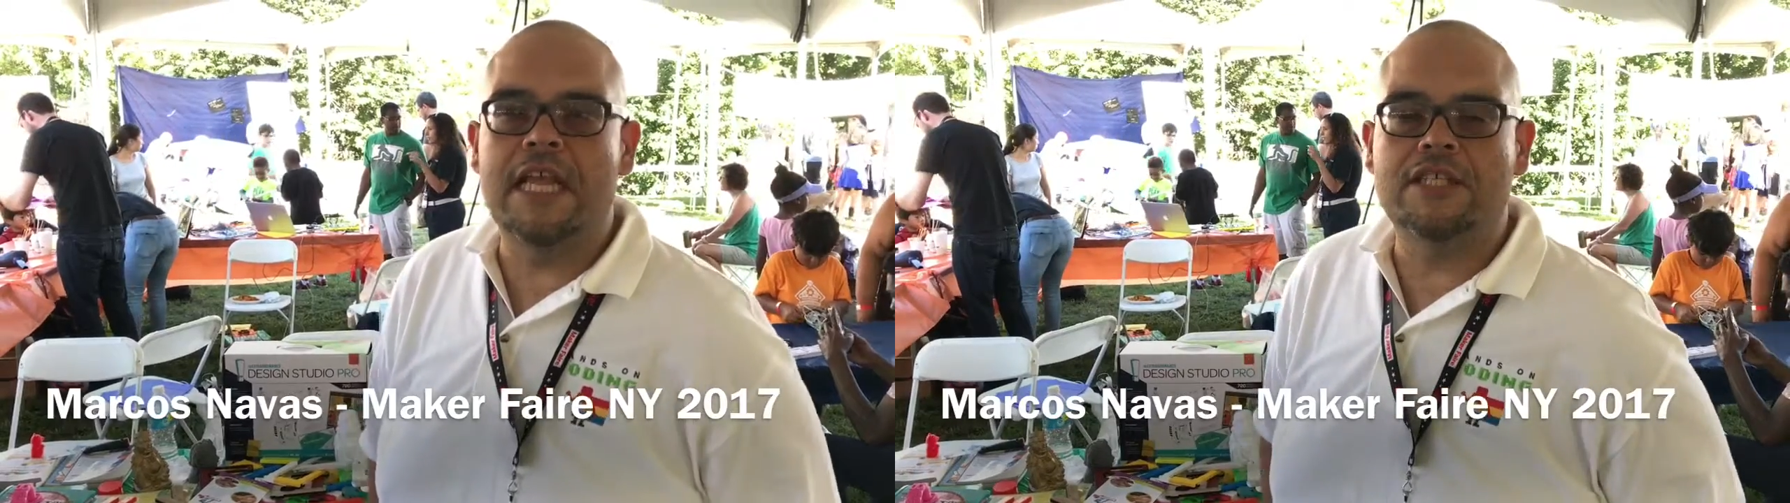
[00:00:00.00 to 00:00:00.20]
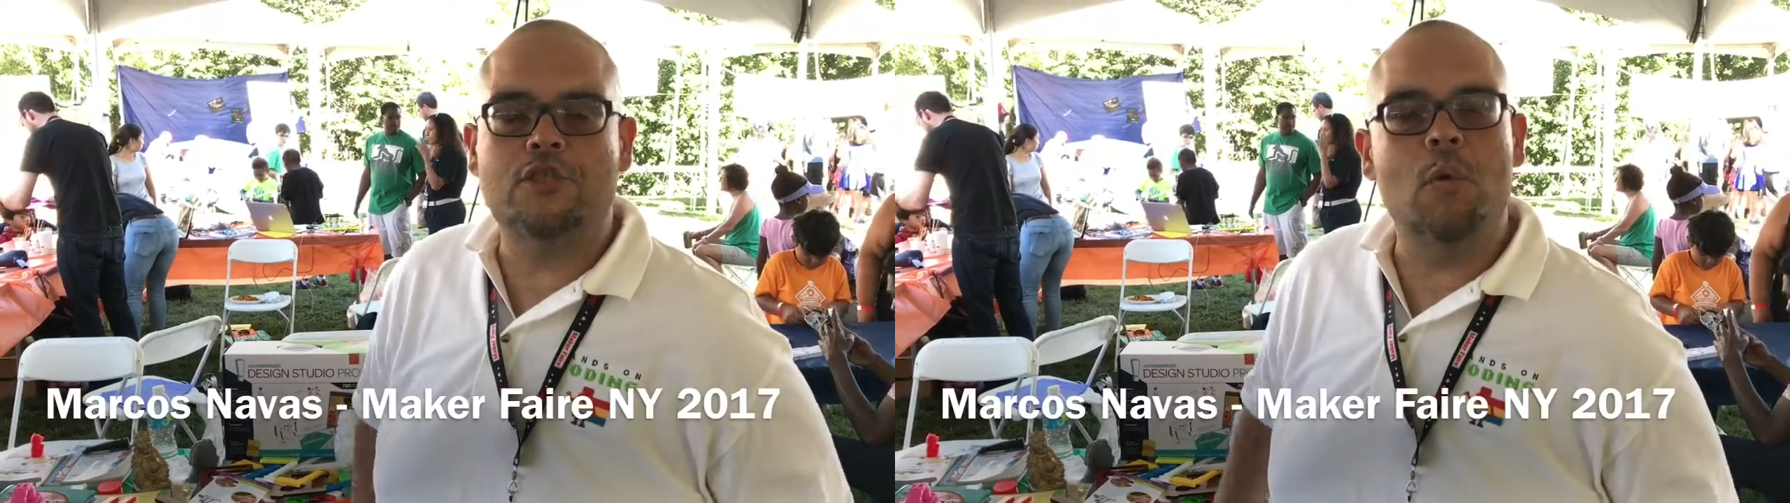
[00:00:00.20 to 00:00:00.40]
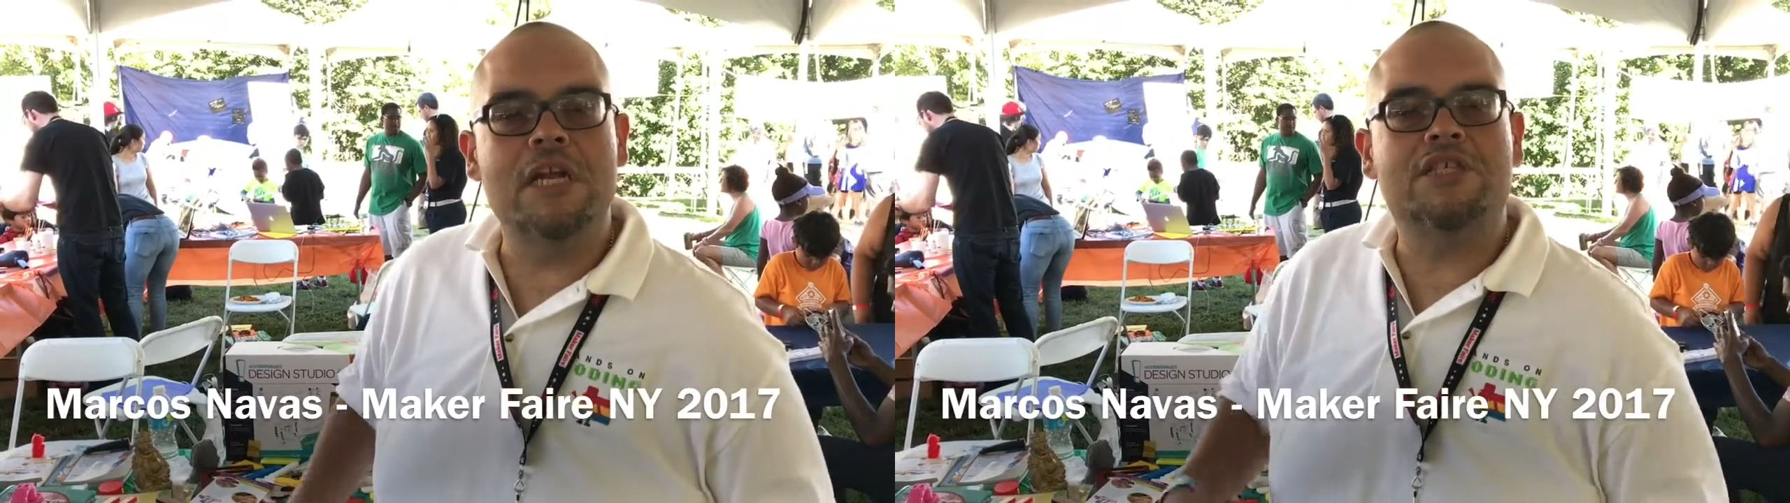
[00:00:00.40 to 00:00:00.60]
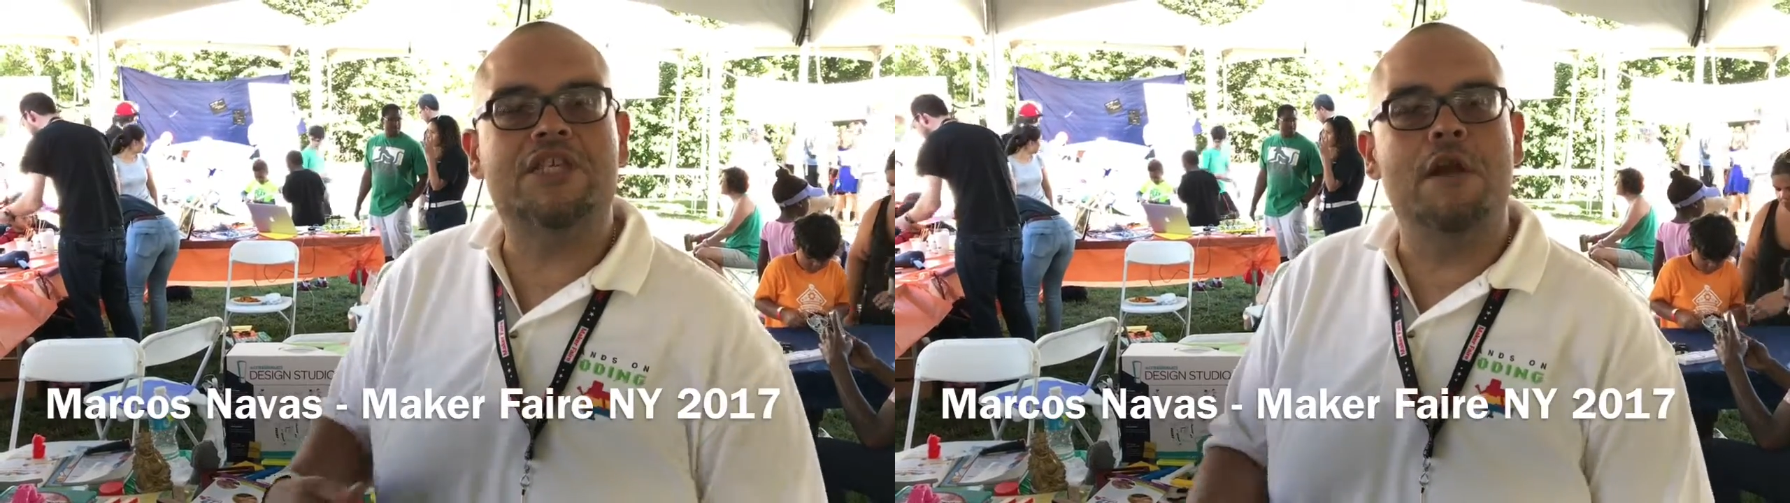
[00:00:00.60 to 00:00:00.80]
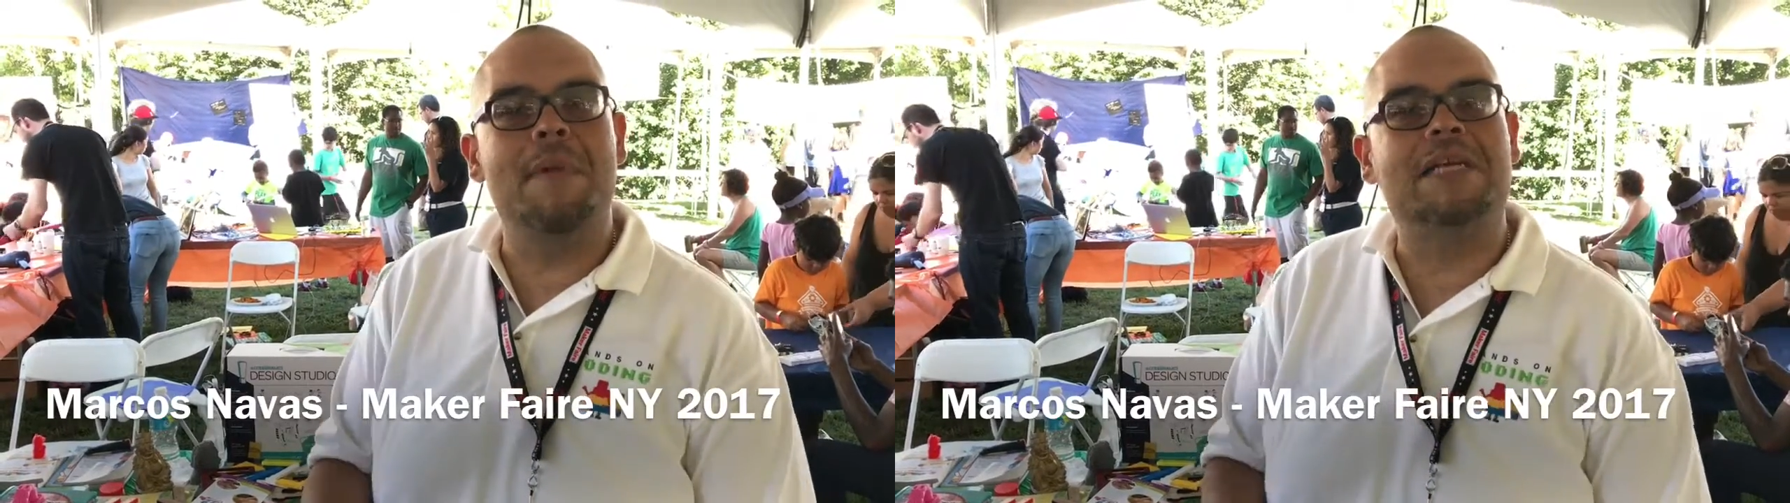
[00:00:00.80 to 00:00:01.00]
I just wanted to
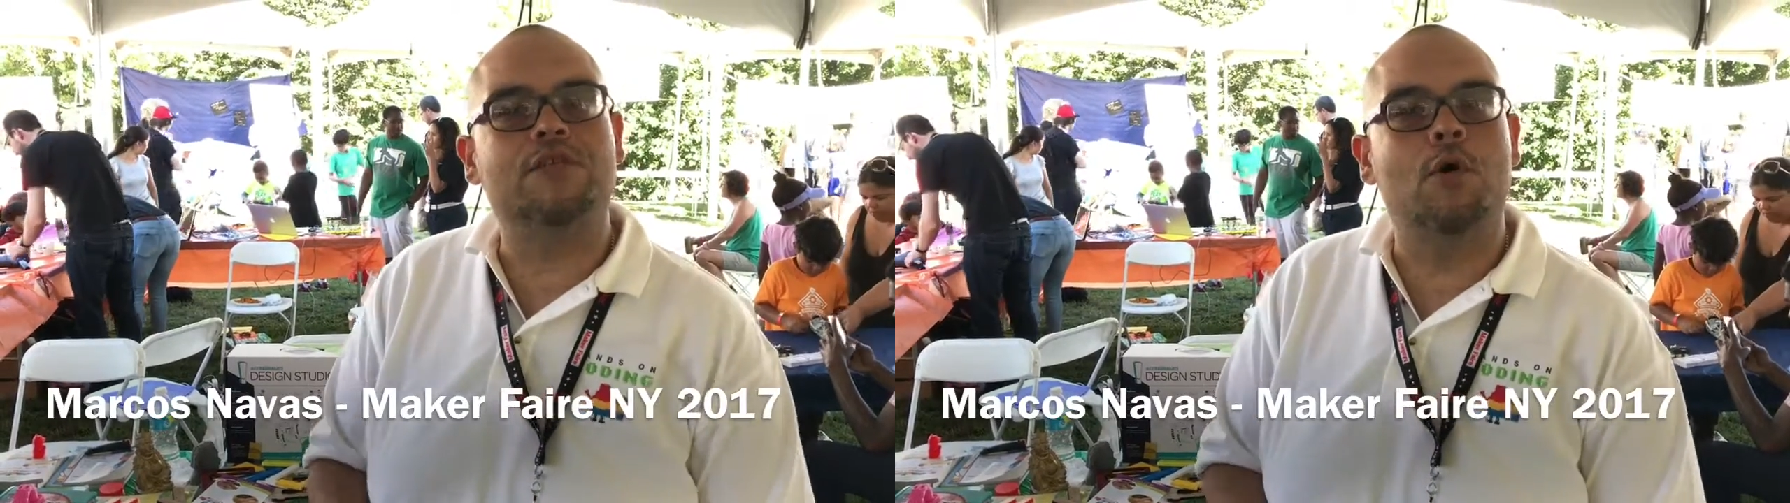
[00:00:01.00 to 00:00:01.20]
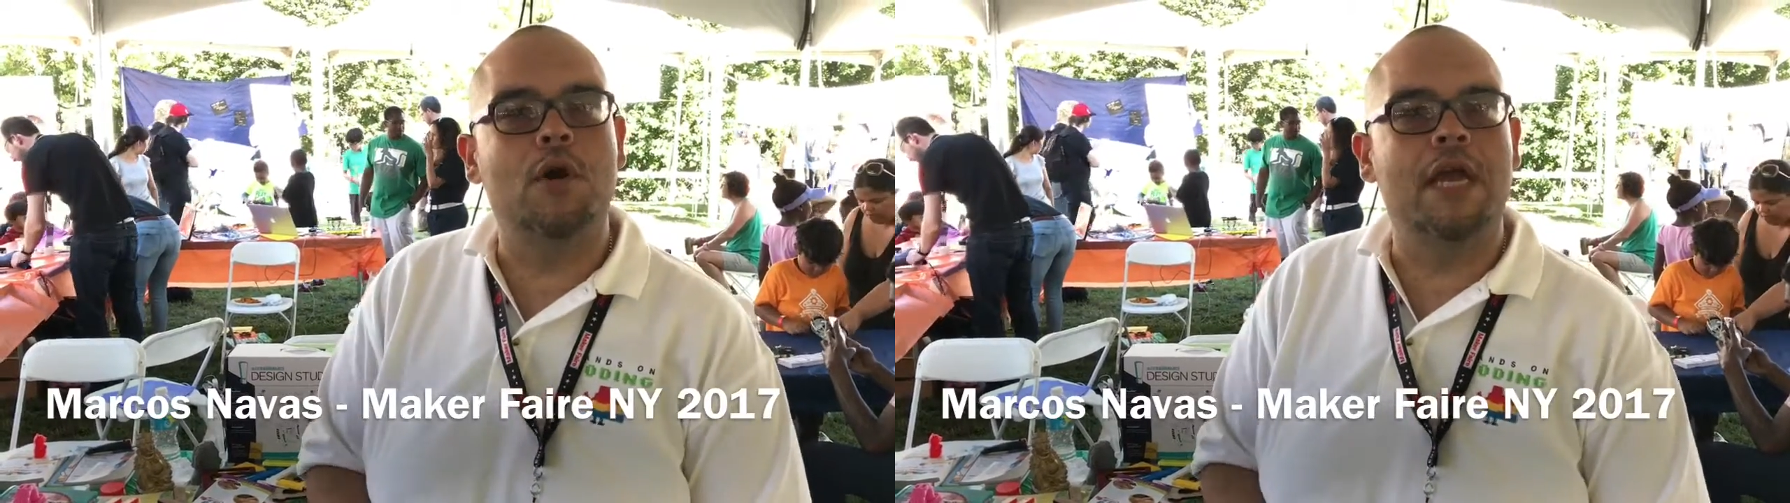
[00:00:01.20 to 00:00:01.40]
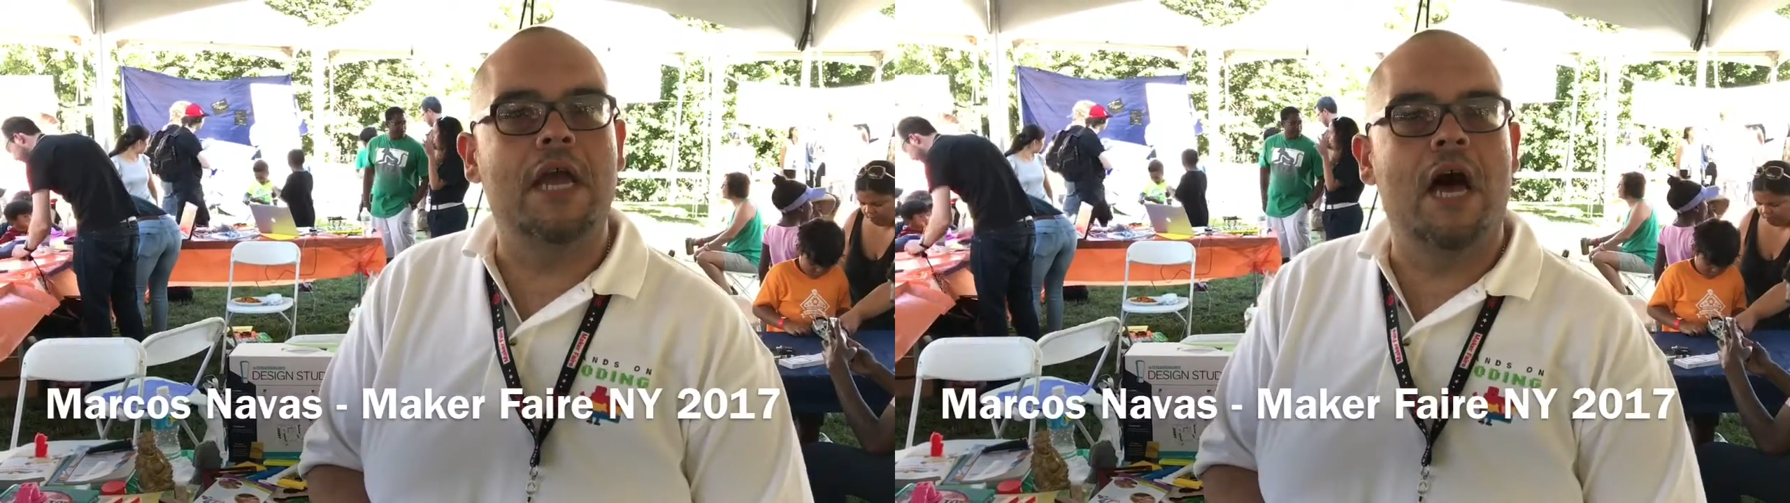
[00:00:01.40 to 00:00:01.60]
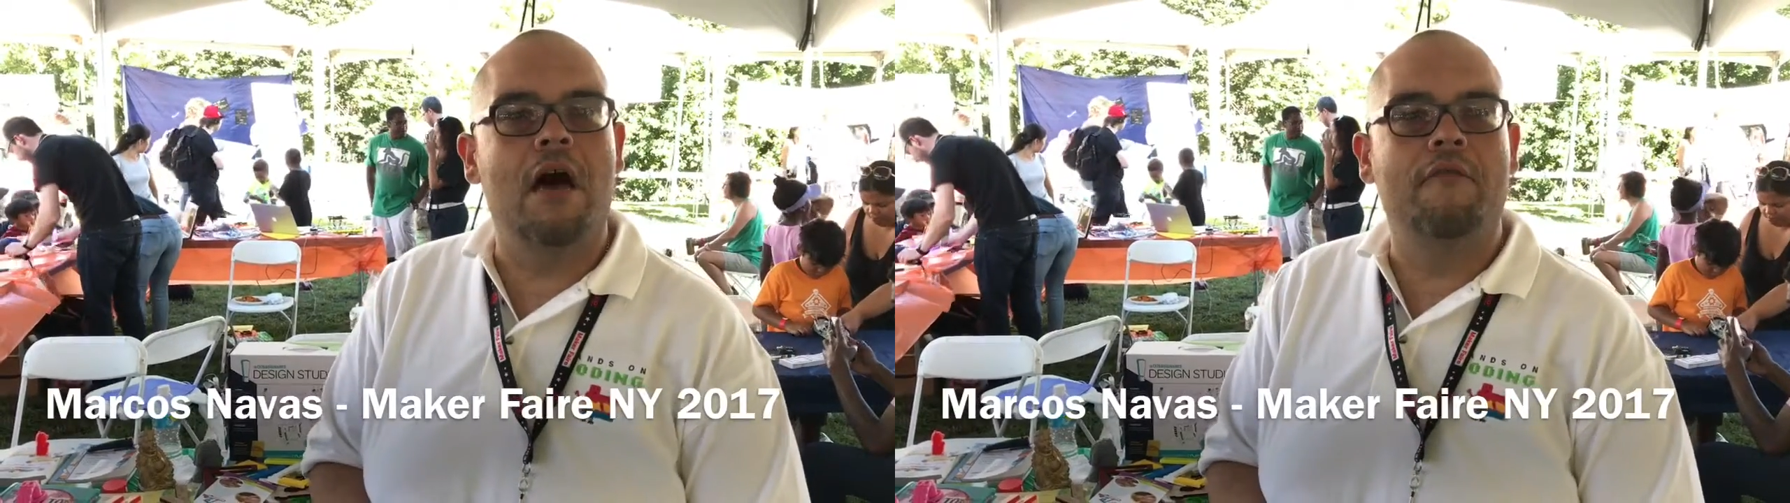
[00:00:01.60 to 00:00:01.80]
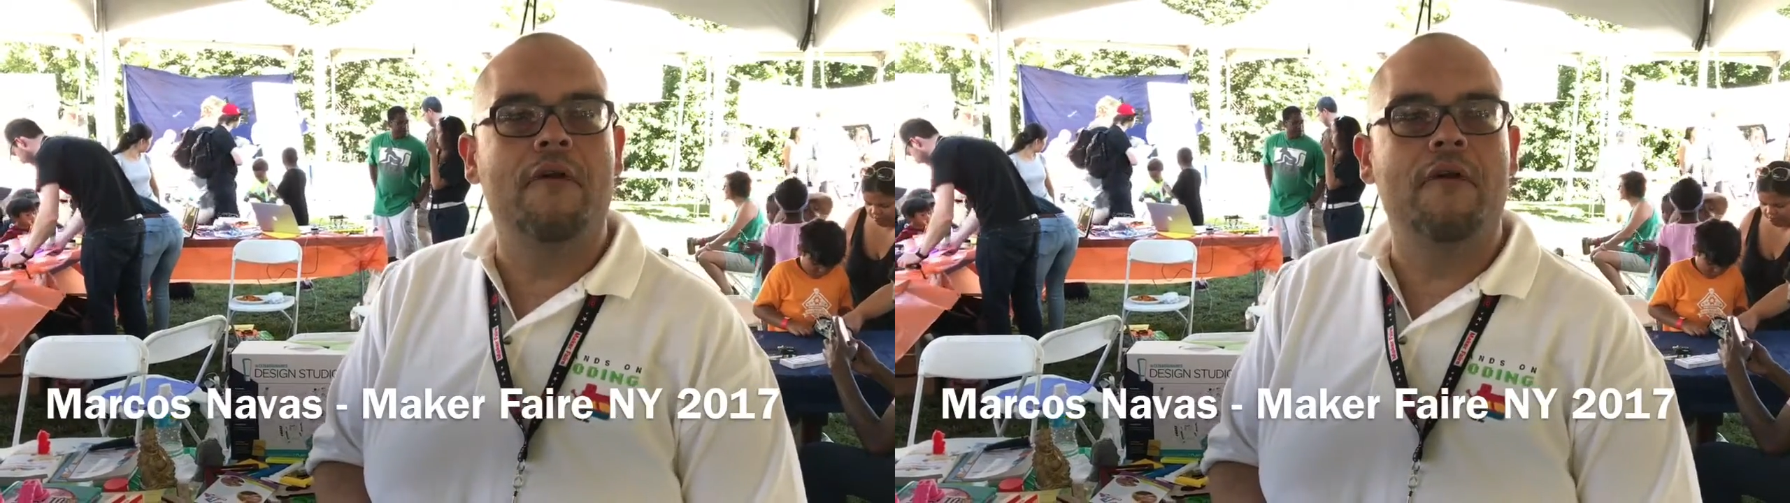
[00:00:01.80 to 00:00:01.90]
share my story of